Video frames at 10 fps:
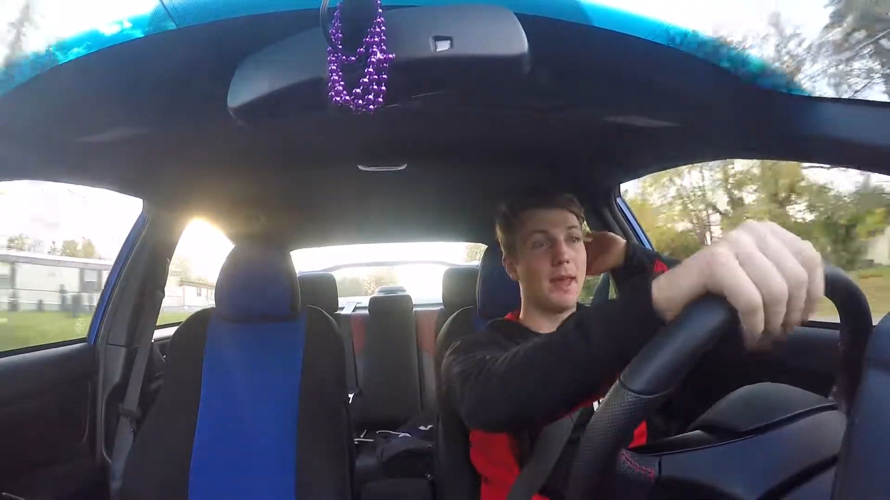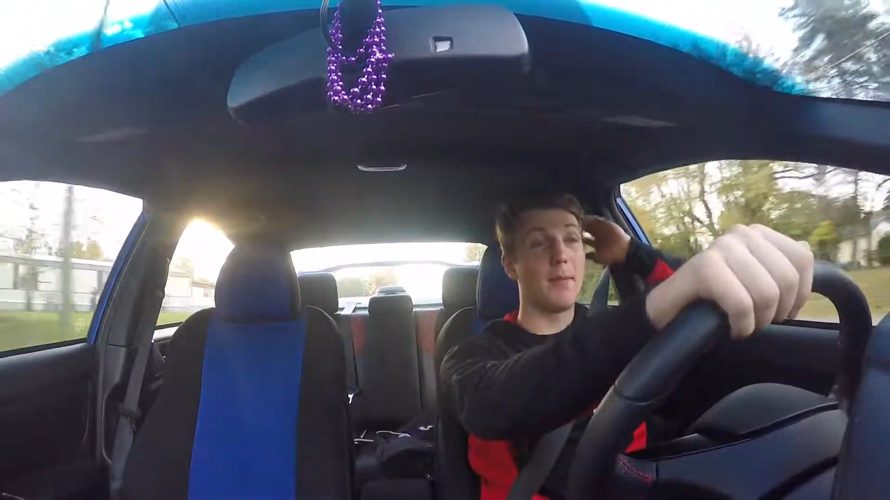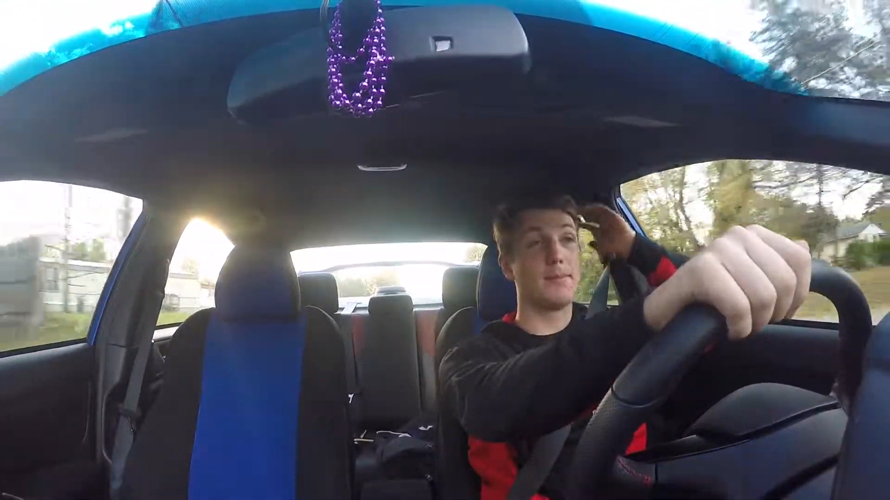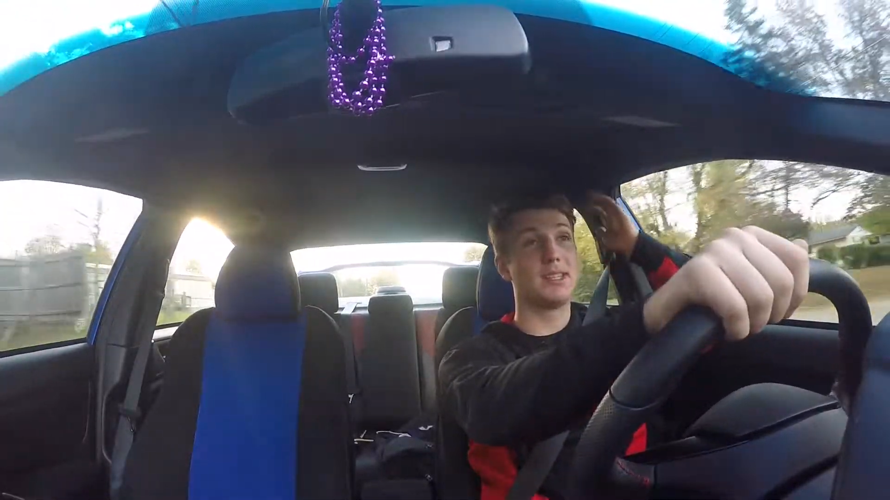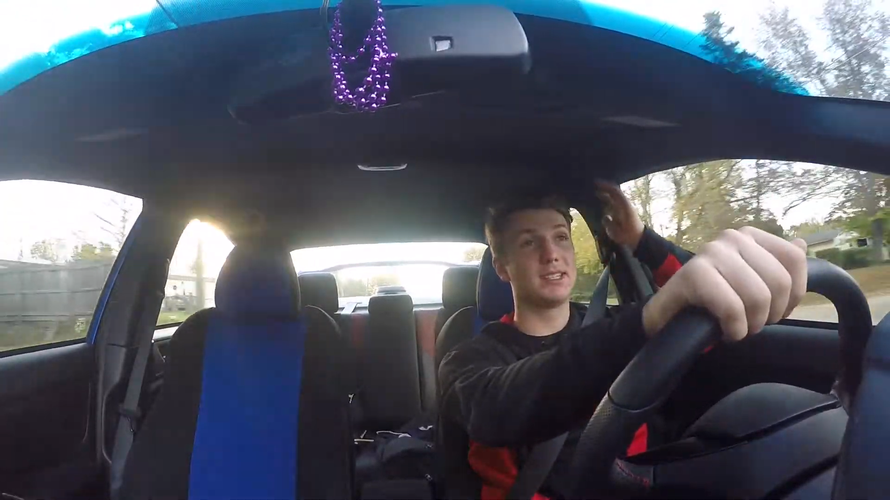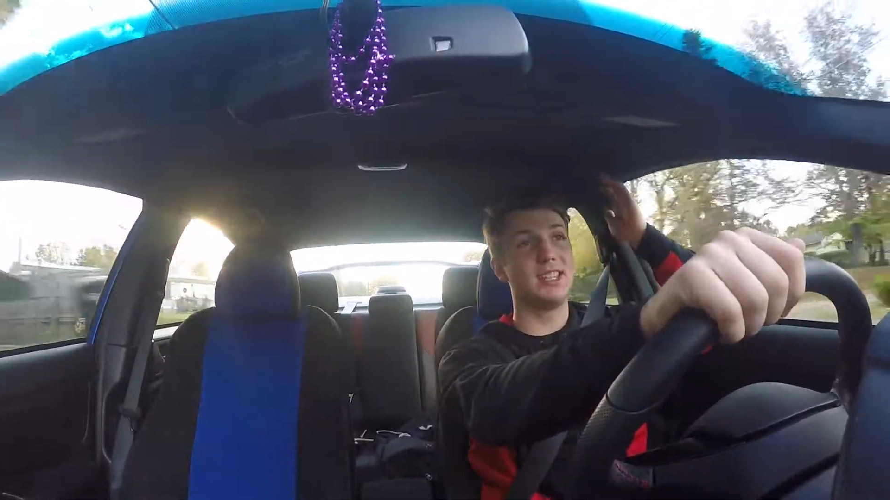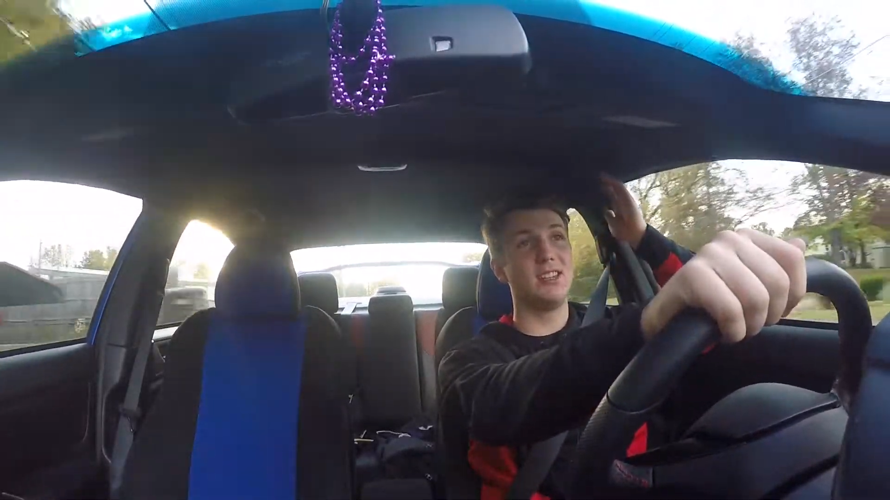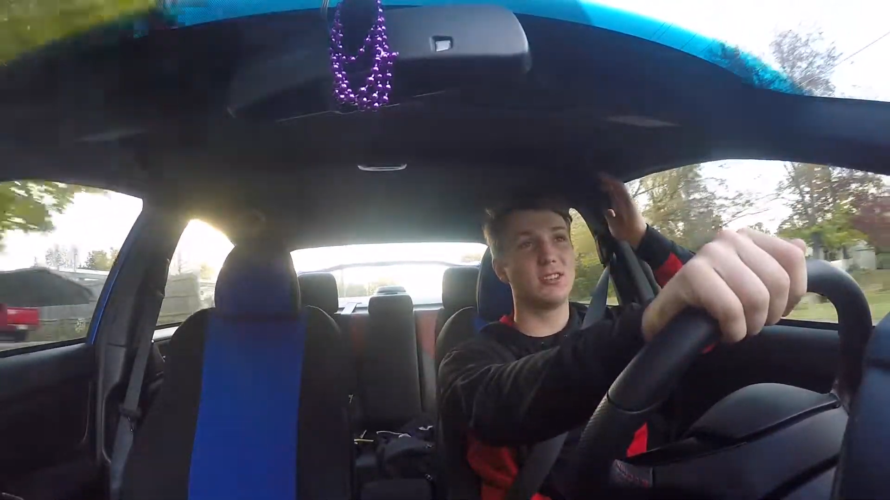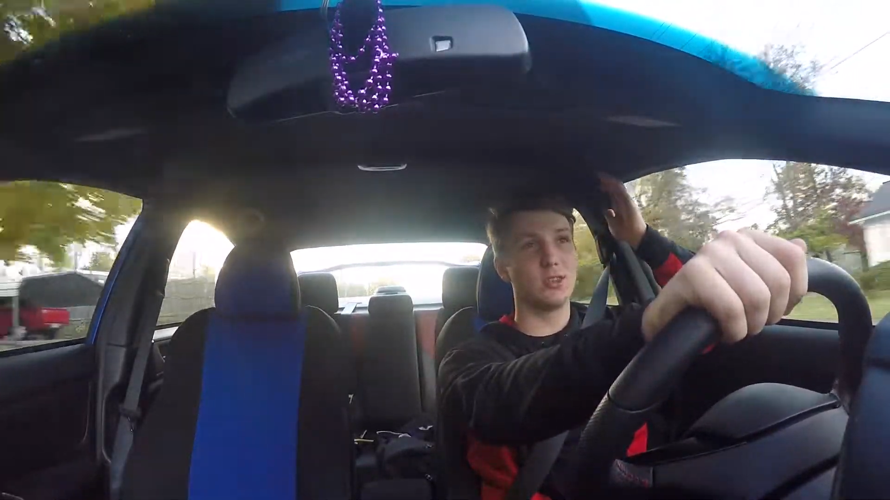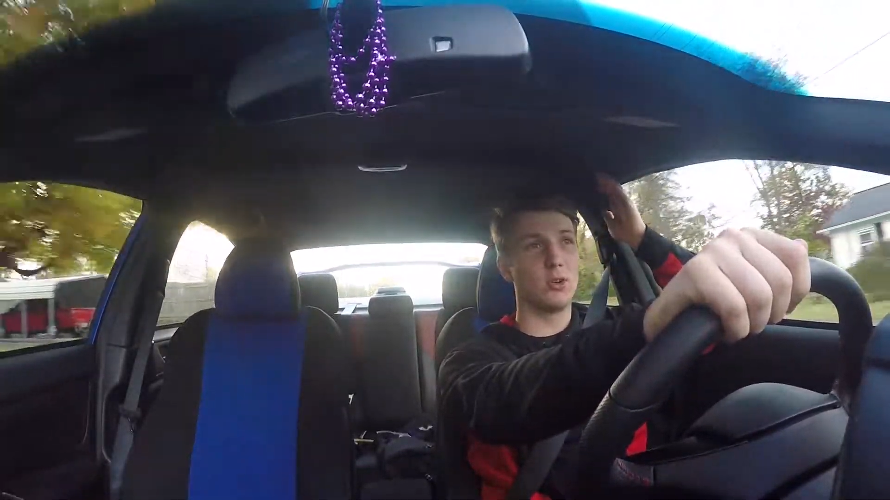I'm 16
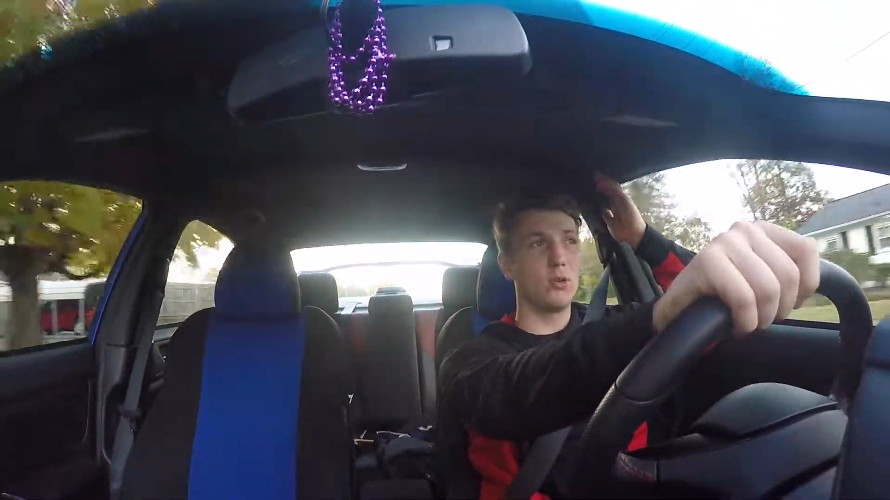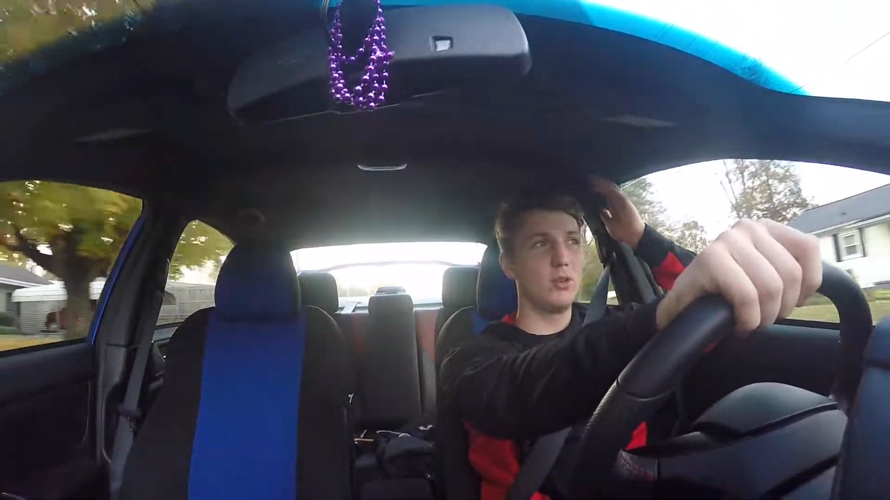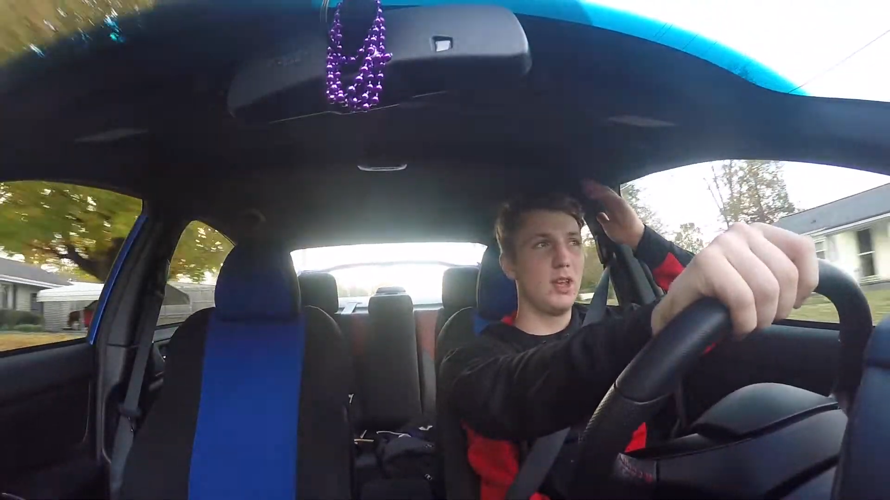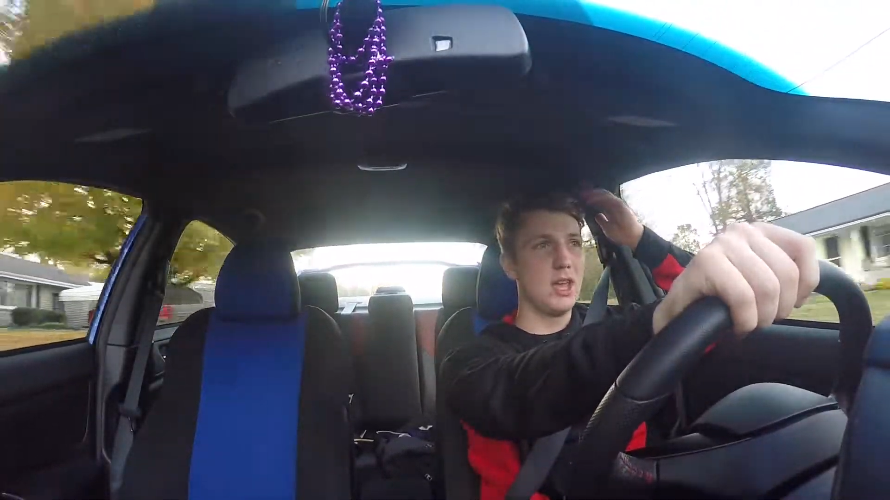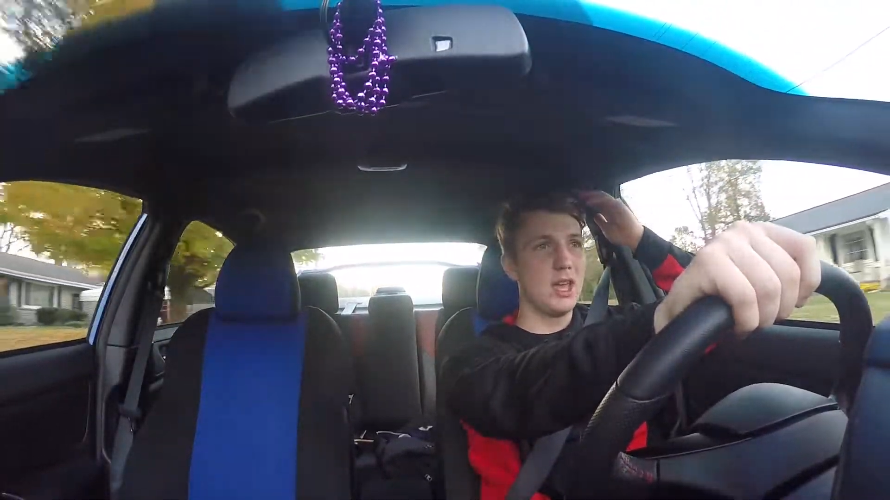years old.